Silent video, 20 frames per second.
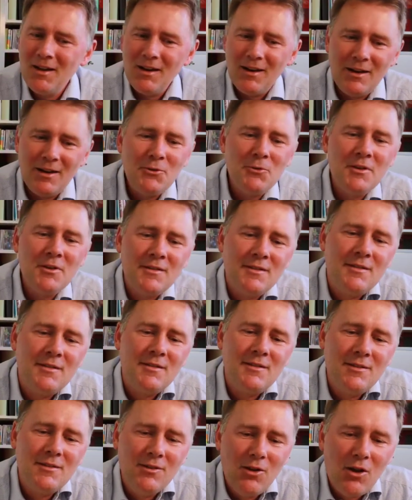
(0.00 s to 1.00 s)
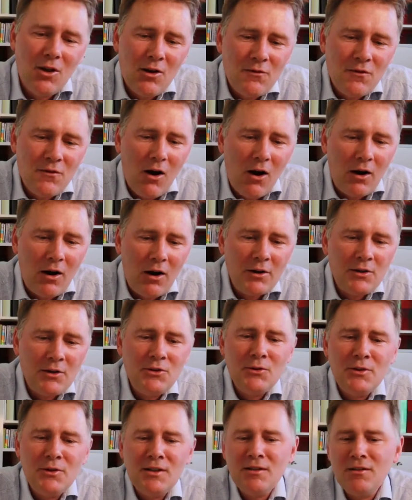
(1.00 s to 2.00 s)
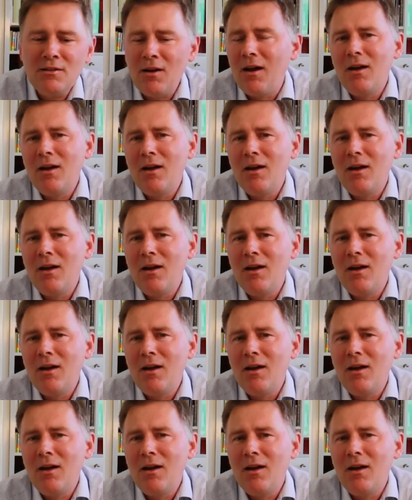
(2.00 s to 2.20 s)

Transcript: Linguists love arguing,